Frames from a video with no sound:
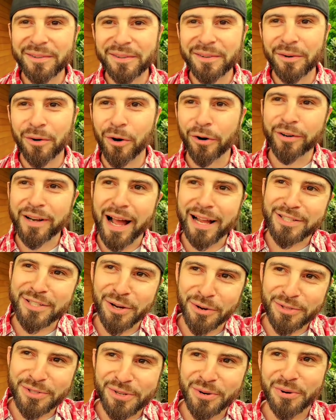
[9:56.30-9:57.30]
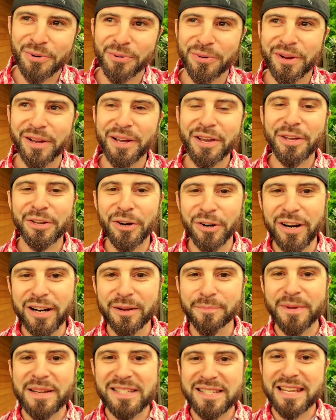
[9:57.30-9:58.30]
Or not so soon. You're gonna
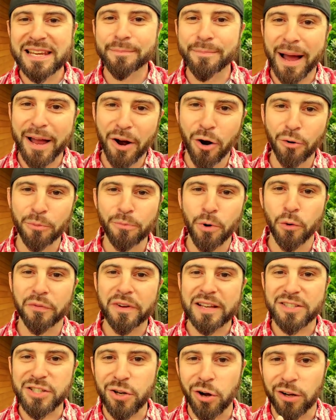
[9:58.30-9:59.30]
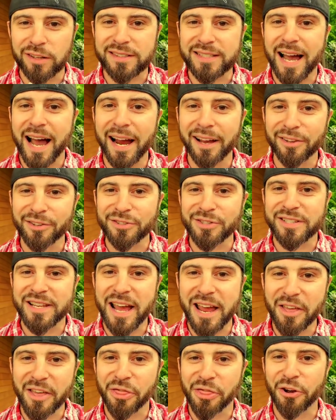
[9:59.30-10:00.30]
be seeing my own movie. It's called Tyler's
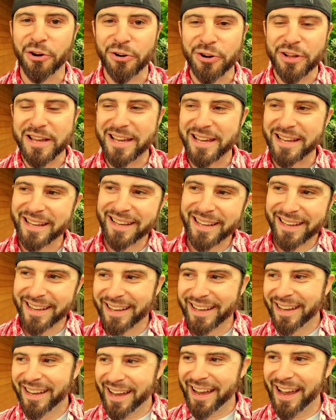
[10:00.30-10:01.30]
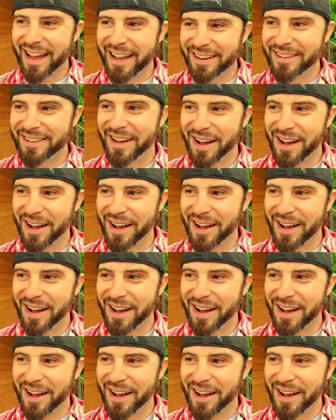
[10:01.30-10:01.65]
Day 30. And,